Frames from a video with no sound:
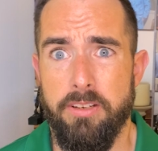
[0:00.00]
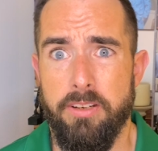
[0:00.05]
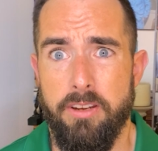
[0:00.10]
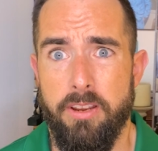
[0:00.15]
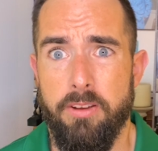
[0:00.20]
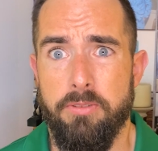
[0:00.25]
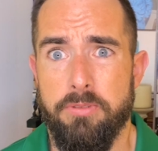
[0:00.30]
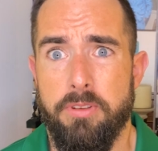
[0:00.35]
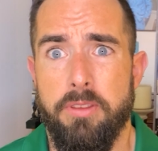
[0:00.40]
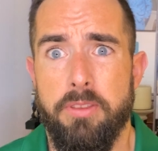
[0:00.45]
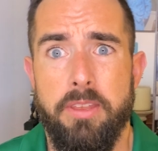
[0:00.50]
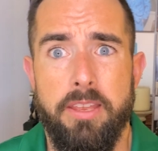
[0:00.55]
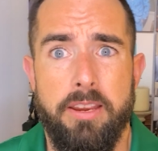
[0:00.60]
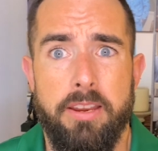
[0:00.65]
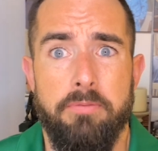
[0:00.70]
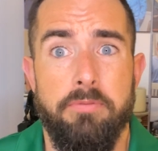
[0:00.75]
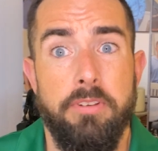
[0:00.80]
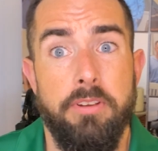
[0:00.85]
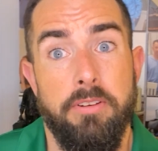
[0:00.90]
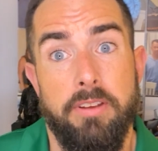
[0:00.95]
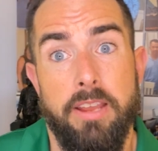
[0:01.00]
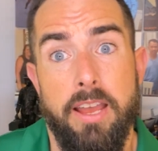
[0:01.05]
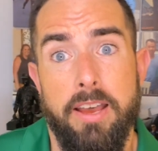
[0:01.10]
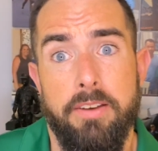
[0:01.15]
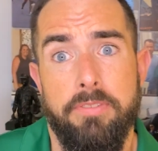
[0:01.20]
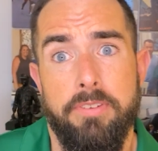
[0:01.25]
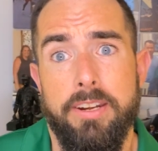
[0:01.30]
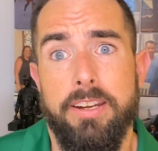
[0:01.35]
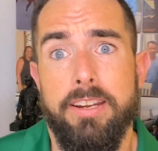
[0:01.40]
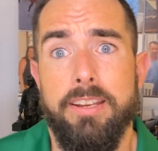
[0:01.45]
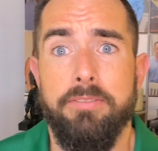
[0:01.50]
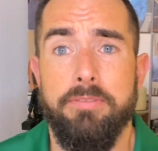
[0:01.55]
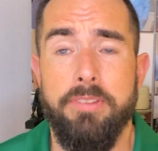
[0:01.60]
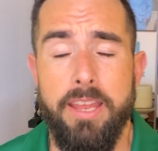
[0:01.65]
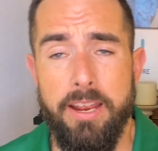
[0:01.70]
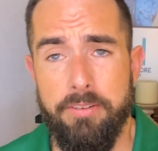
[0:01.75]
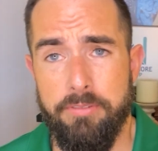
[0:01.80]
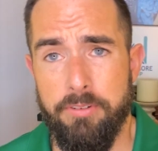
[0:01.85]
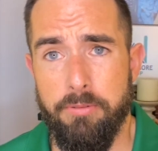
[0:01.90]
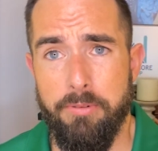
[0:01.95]
to know so they can feel confident if they
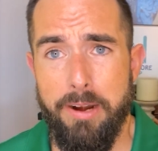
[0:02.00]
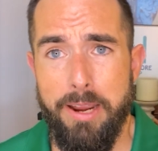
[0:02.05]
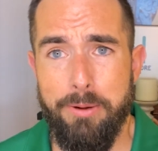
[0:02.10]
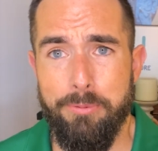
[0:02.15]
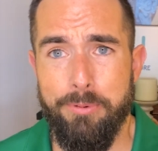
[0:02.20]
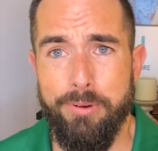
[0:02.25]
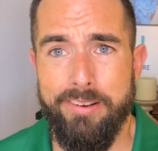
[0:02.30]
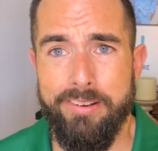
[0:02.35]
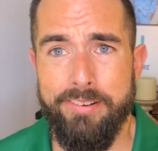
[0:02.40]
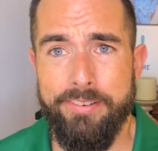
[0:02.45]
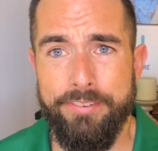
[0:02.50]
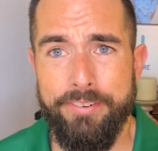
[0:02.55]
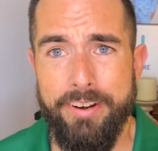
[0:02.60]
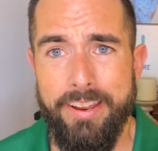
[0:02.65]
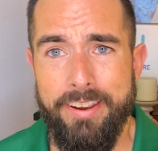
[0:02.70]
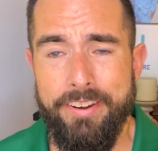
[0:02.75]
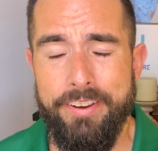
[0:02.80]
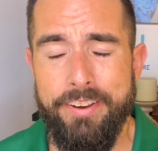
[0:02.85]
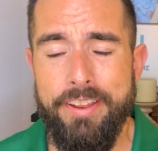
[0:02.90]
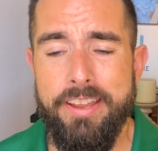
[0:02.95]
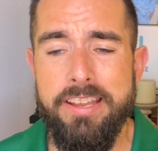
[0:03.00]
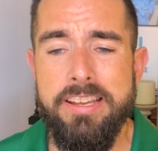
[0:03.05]
have to write one, right?